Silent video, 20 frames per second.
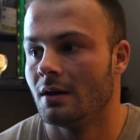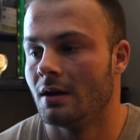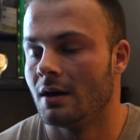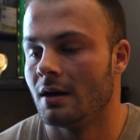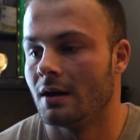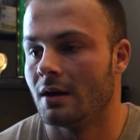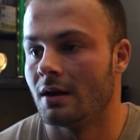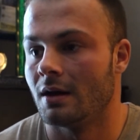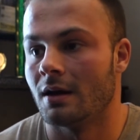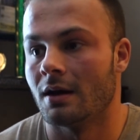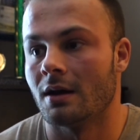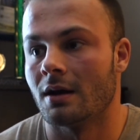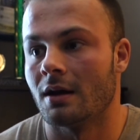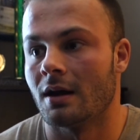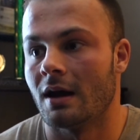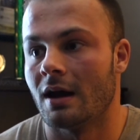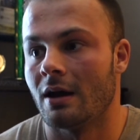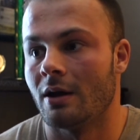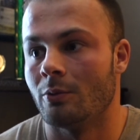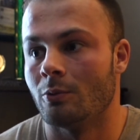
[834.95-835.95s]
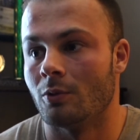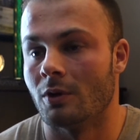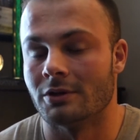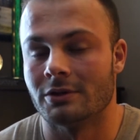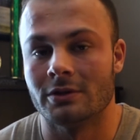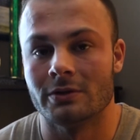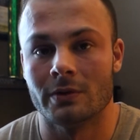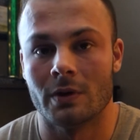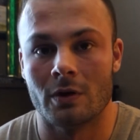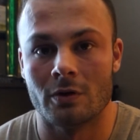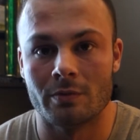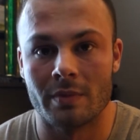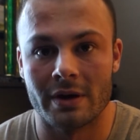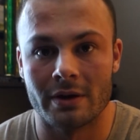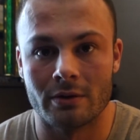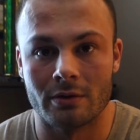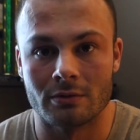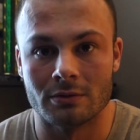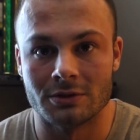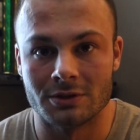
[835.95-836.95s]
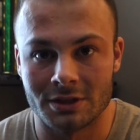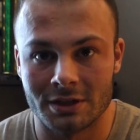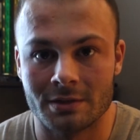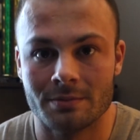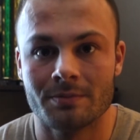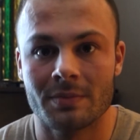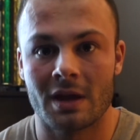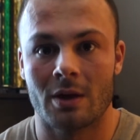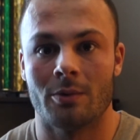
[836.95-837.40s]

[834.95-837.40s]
I want to own my own gym.